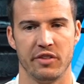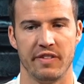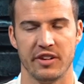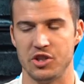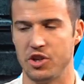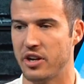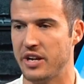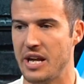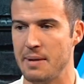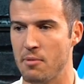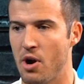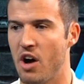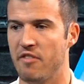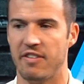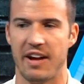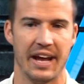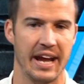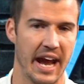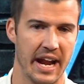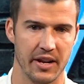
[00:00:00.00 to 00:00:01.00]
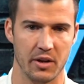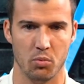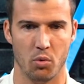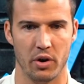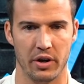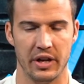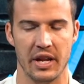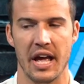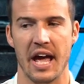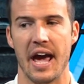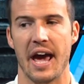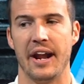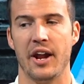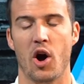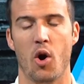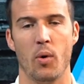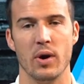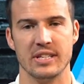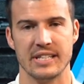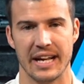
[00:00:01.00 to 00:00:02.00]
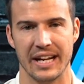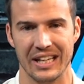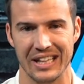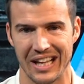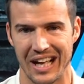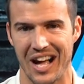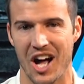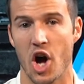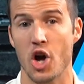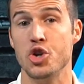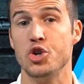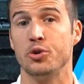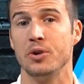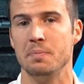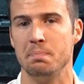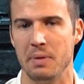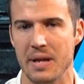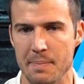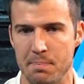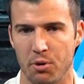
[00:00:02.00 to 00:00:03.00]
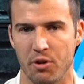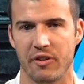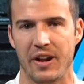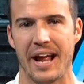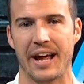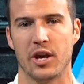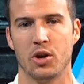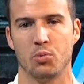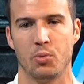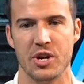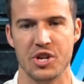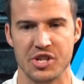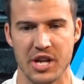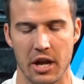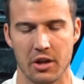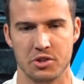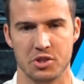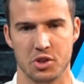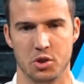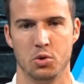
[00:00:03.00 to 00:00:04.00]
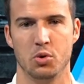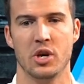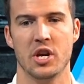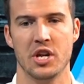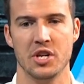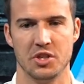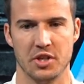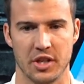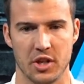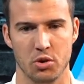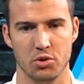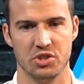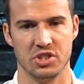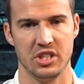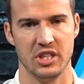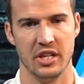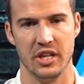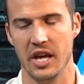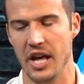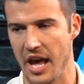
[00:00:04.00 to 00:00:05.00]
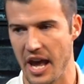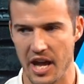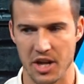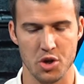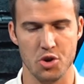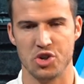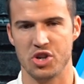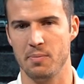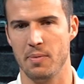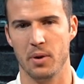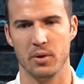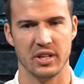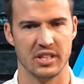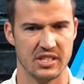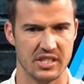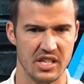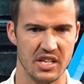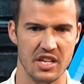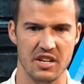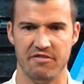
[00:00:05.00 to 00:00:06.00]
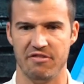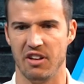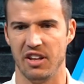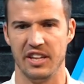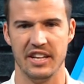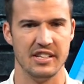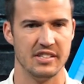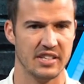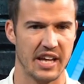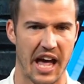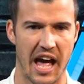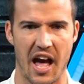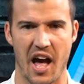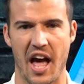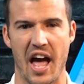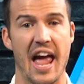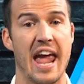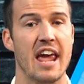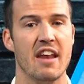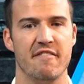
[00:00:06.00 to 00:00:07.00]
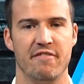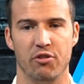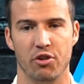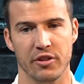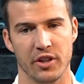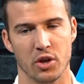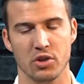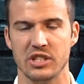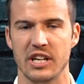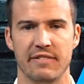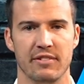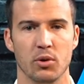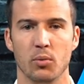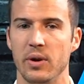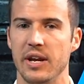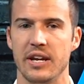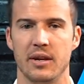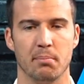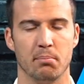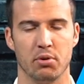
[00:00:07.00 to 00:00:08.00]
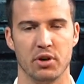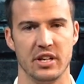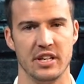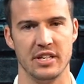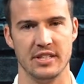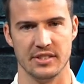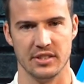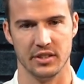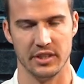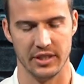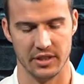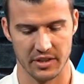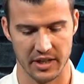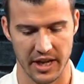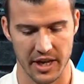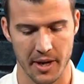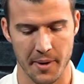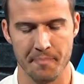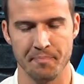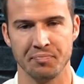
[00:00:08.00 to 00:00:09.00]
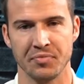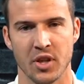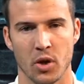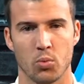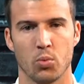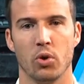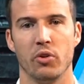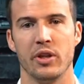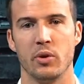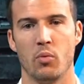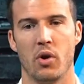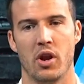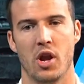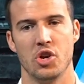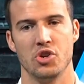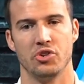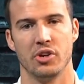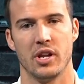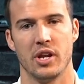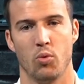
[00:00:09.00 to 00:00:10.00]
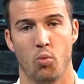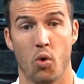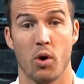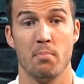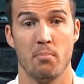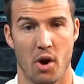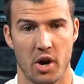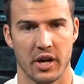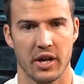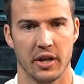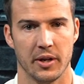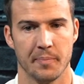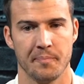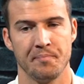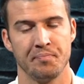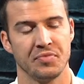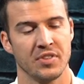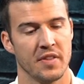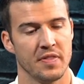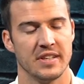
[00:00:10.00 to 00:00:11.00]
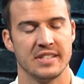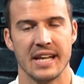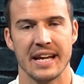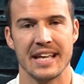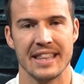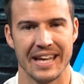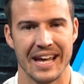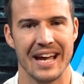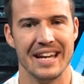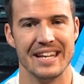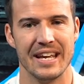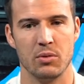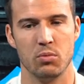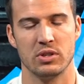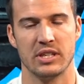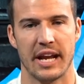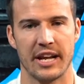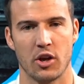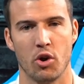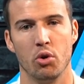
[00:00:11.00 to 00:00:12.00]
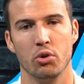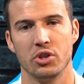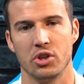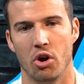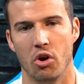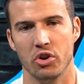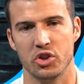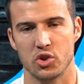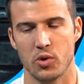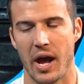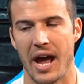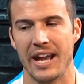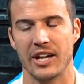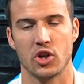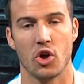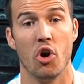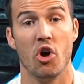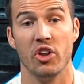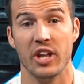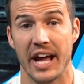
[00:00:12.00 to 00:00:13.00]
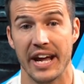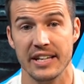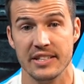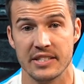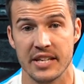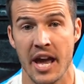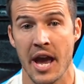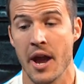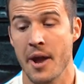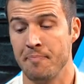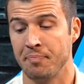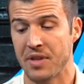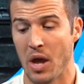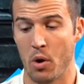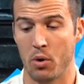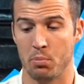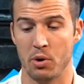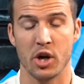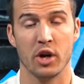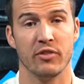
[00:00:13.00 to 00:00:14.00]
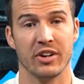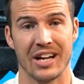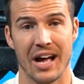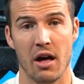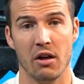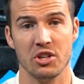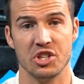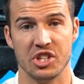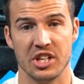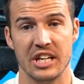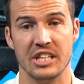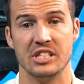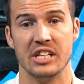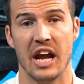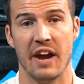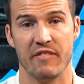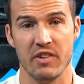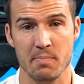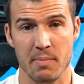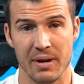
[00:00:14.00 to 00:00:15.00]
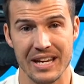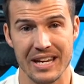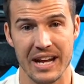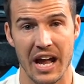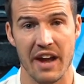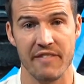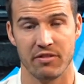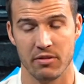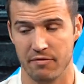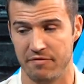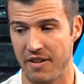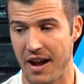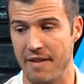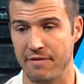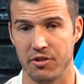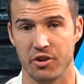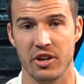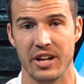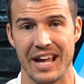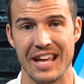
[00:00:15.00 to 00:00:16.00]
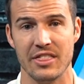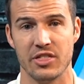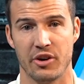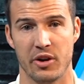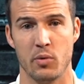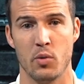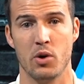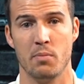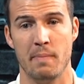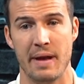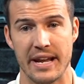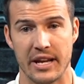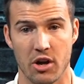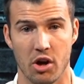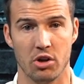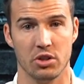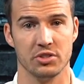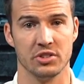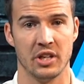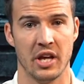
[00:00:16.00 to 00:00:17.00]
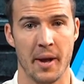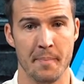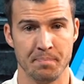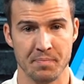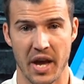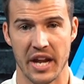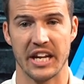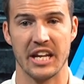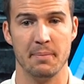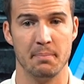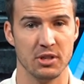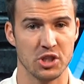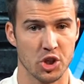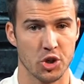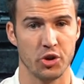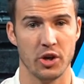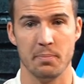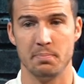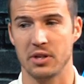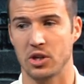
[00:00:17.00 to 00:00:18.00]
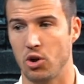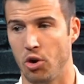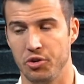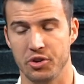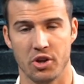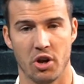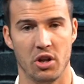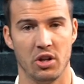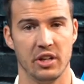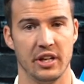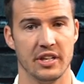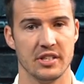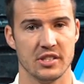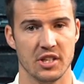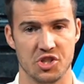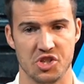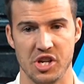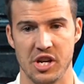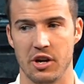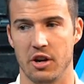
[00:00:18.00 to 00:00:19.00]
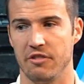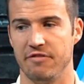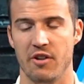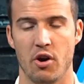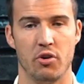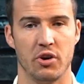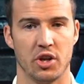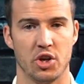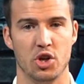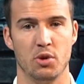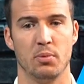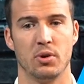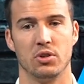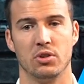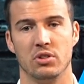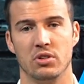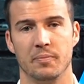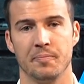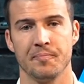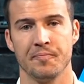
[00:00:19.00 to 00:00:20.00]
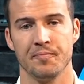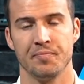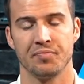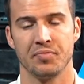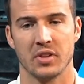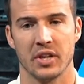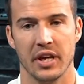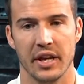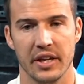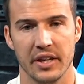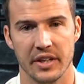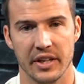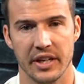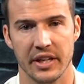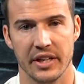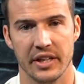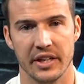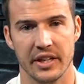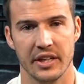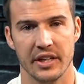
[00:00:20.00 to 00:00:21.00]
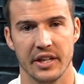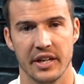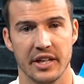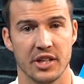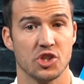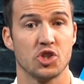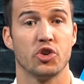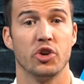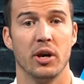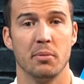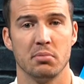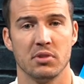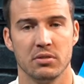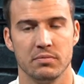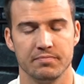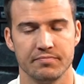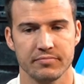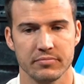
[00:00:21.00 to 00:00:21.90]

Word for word: If I took a name off, I added one. And I always had 100 people that I could reach out to to go see. And you should be able to see at least a handful of those every week pretty easily, okay? Rolling 100, warm market. The second thing I did was I cold called. So I had call nights. I would bring over college kids, and every Monday night from 5:30 to 8:30, we would make calls. I'd give them a script, a cold call list, a chair, a phone, a cubicle, okay, in a script,